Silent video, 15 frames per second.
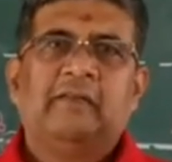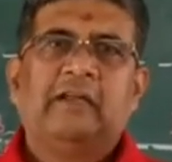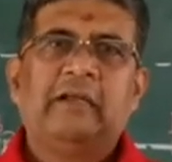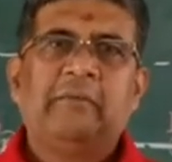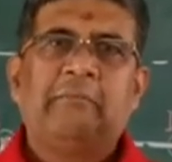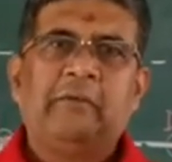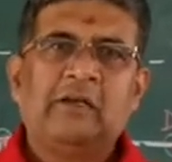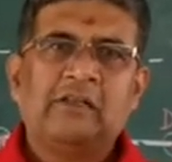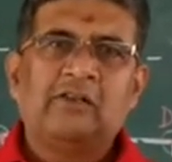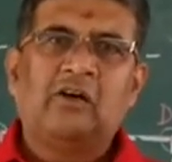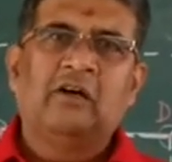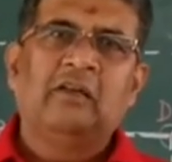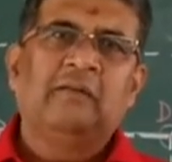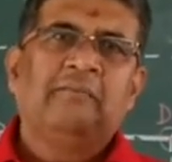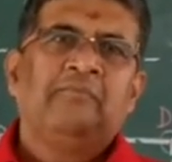It depends
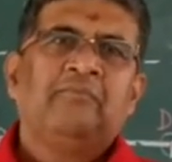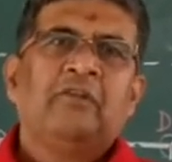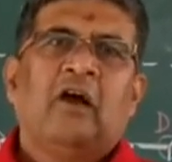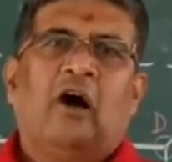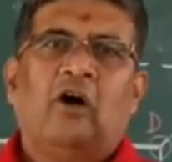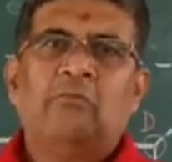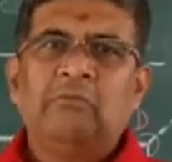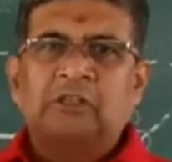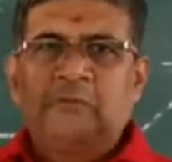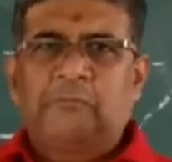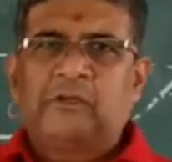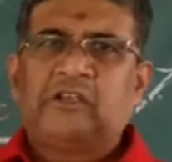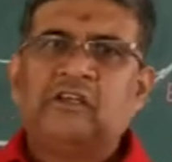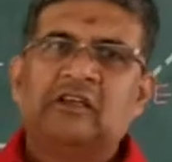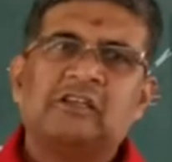on how much
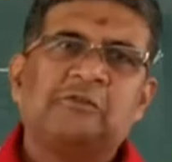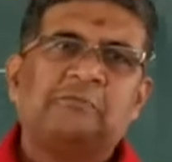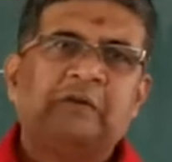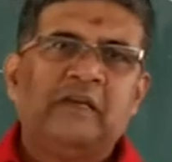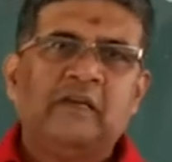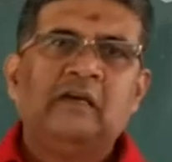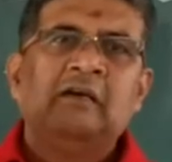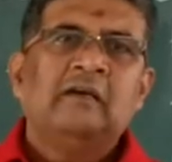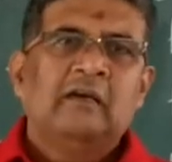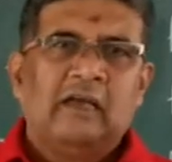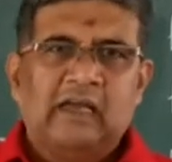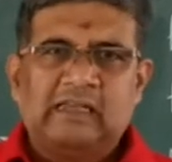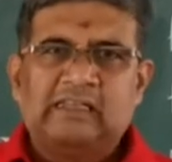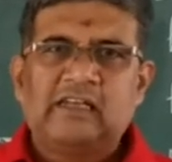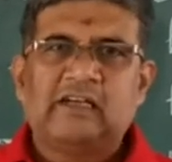pressure is being
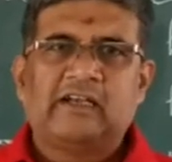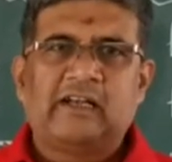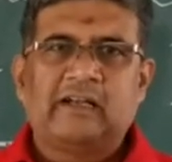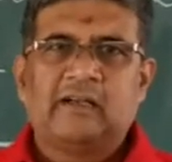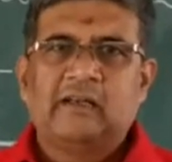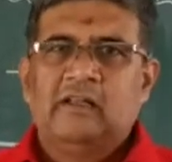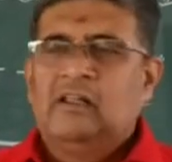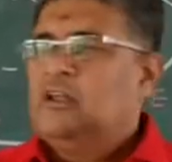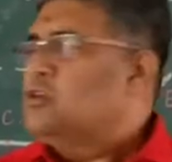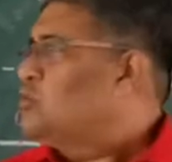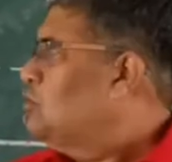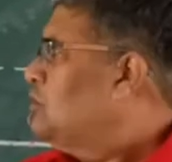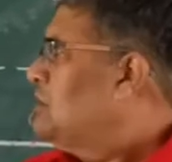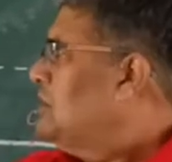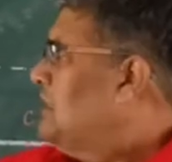exerted.
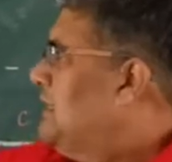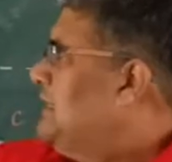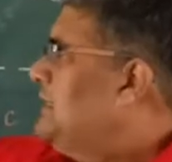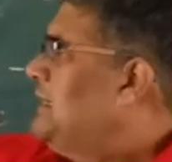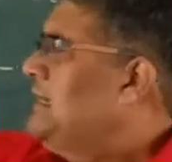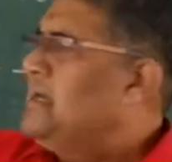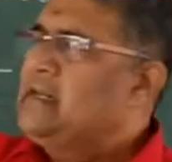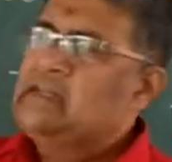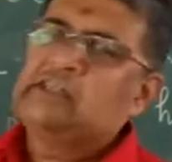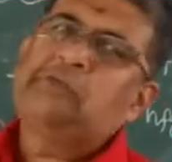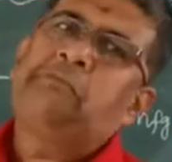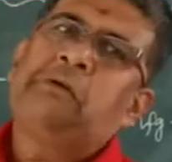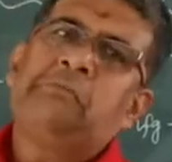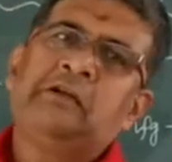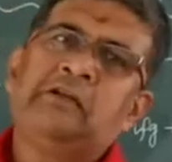So the entire
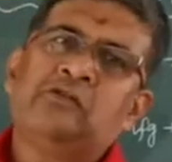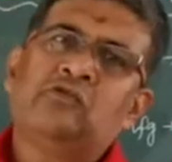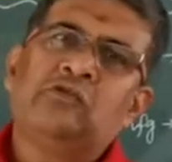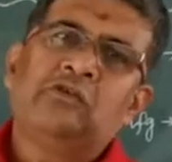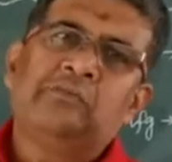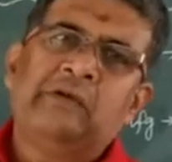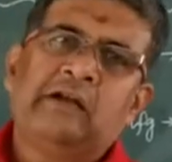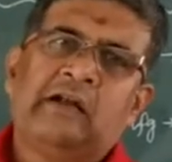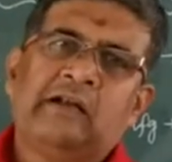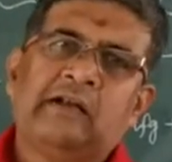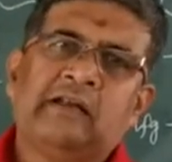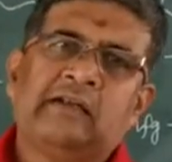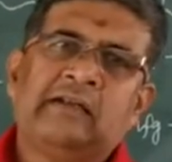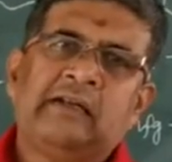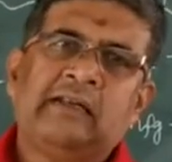experiment is going to be
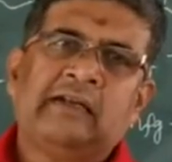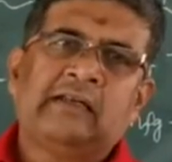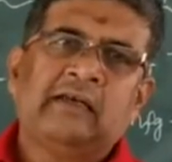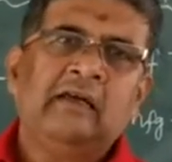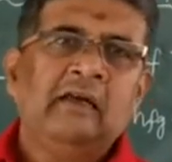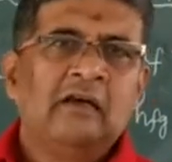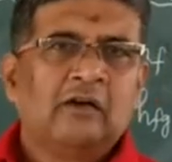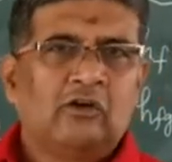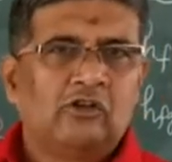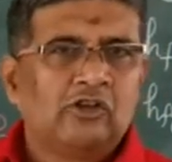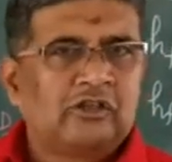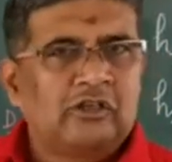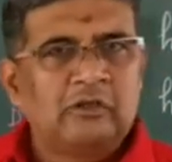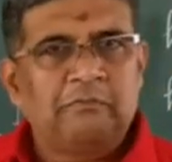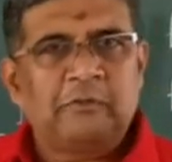conducted at a
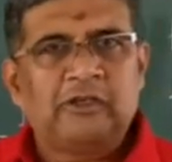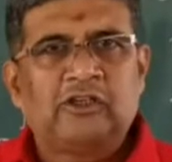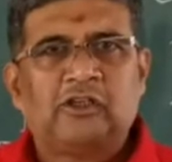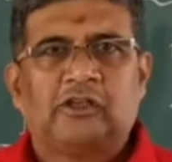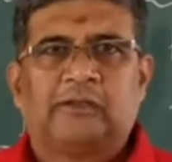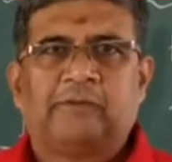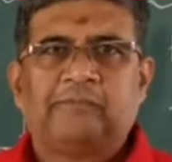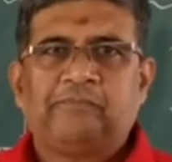constant pressure.